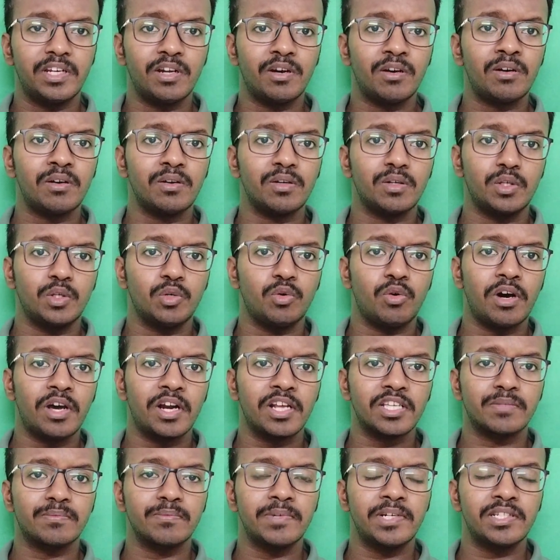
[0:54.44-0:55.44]
We know
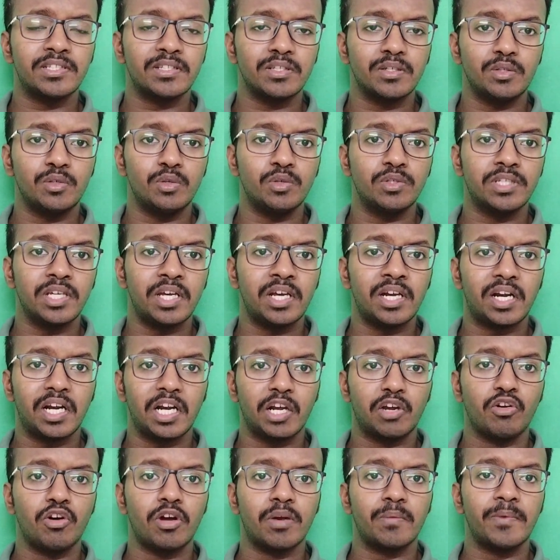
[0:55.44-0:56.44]
URS means user
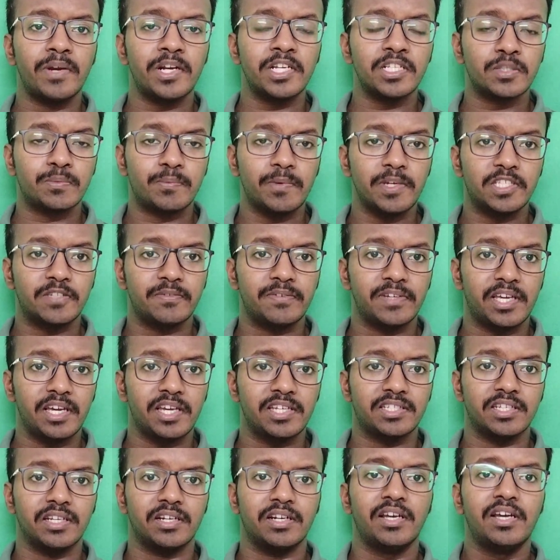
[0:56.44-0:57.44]
requirement
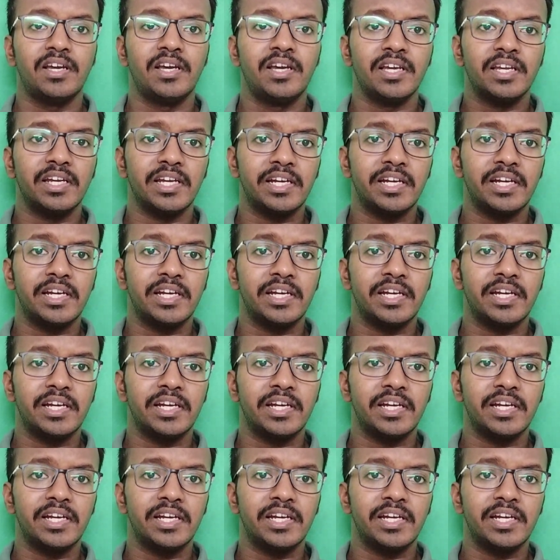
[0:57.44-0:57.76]
specification.